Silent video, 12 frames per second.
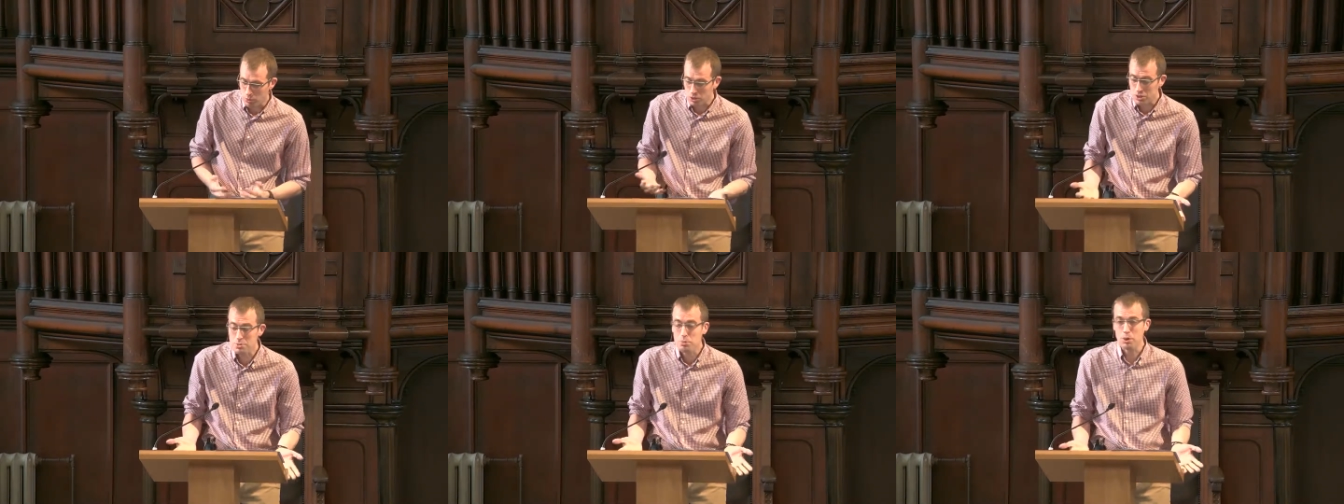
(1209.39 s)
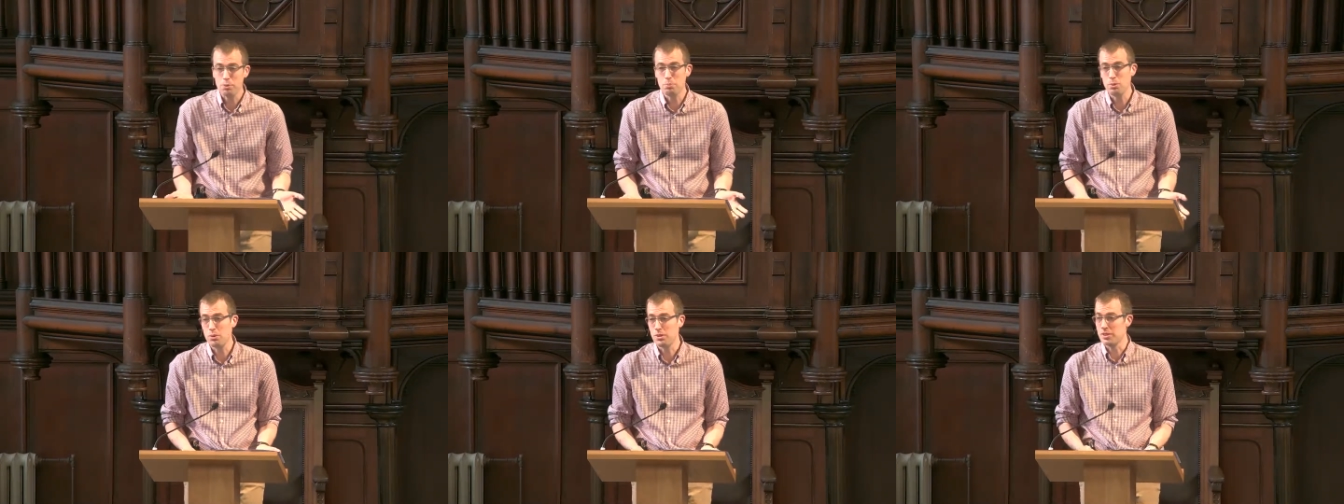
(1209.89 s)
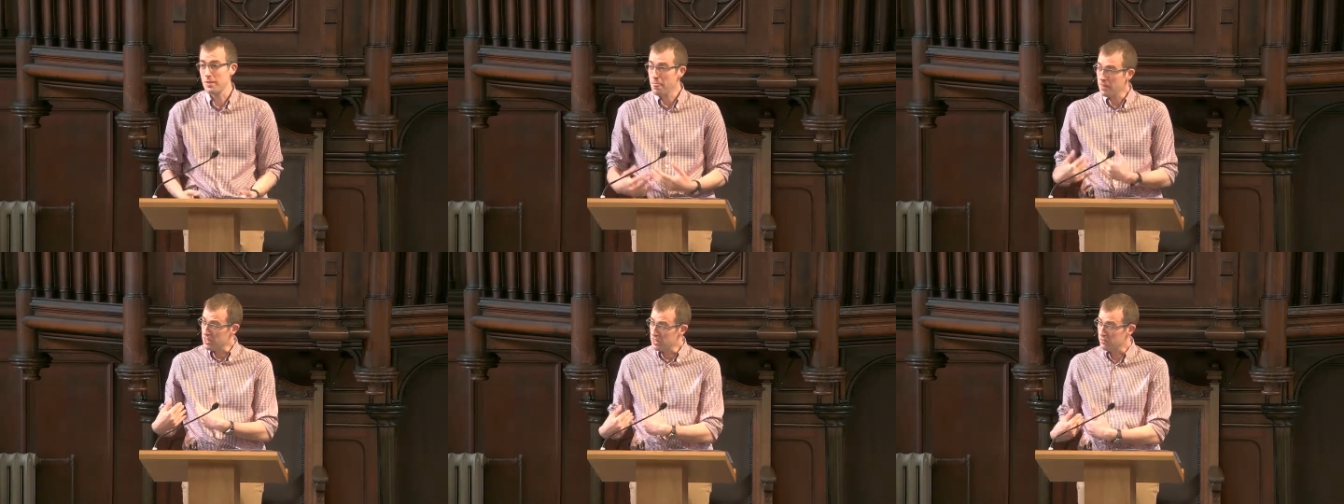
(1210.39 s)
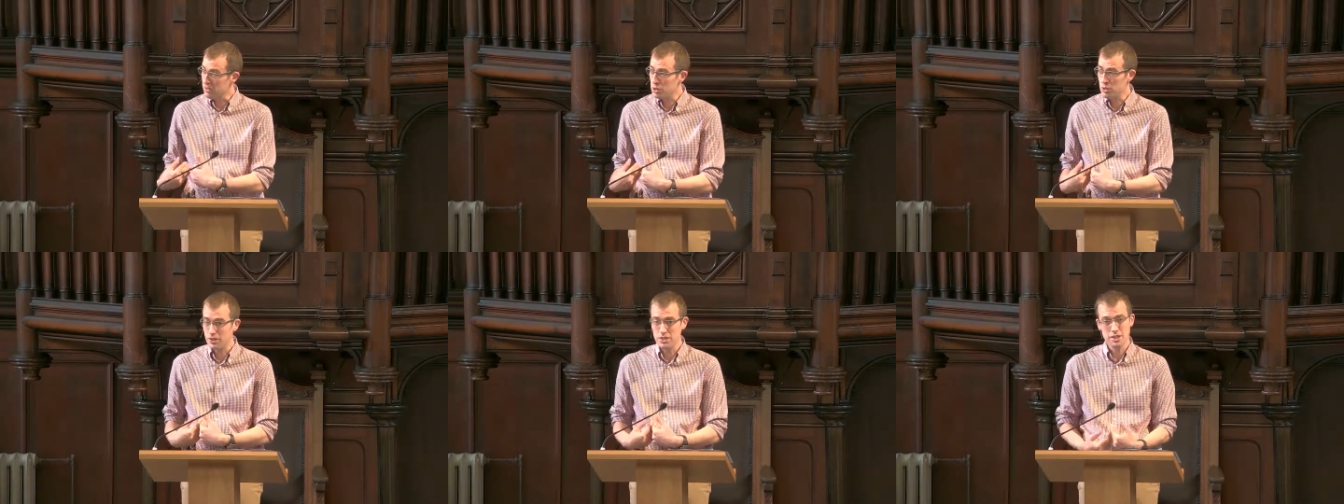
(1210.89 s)
What's more important,
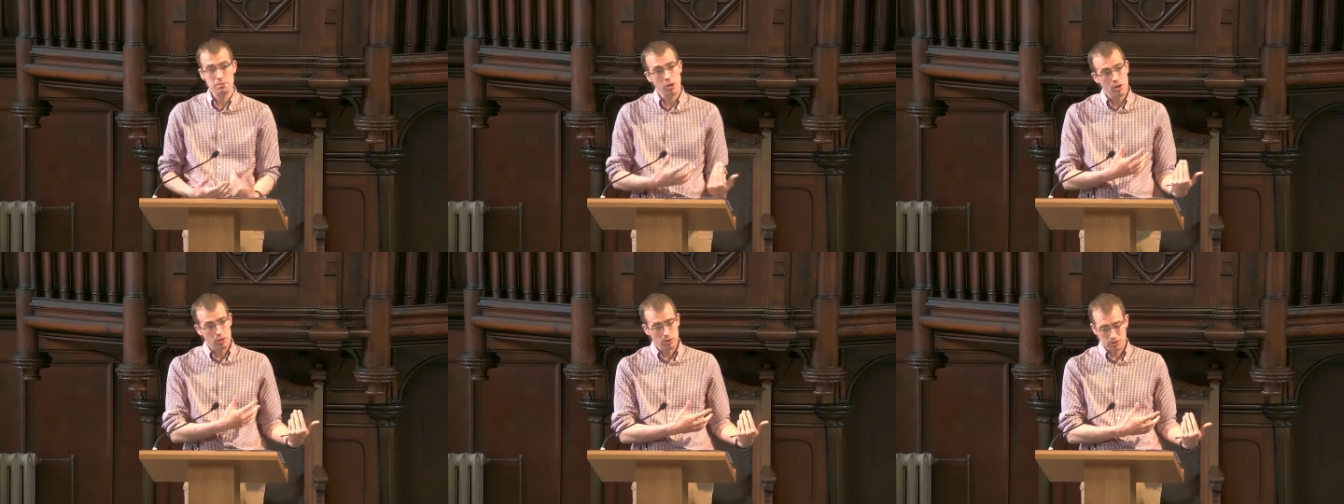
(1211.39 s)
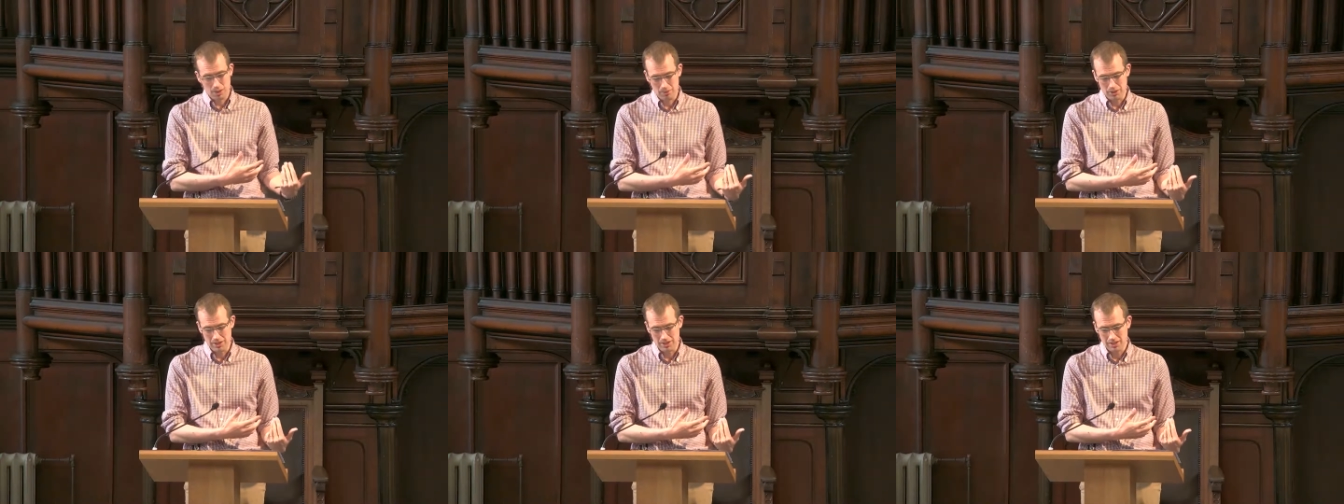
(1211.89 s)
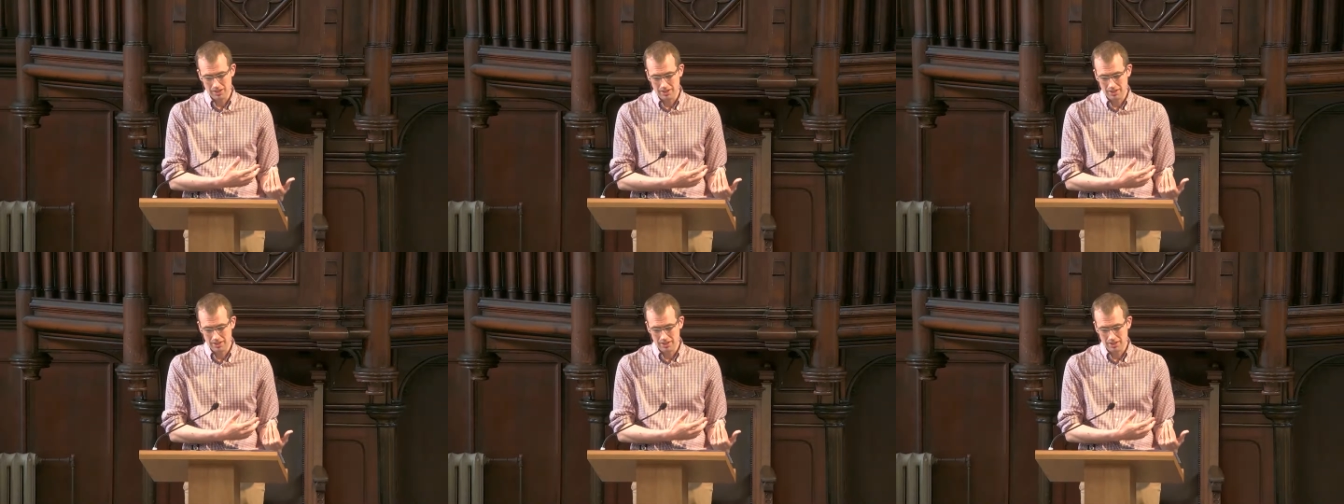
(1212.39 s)
individualism or community?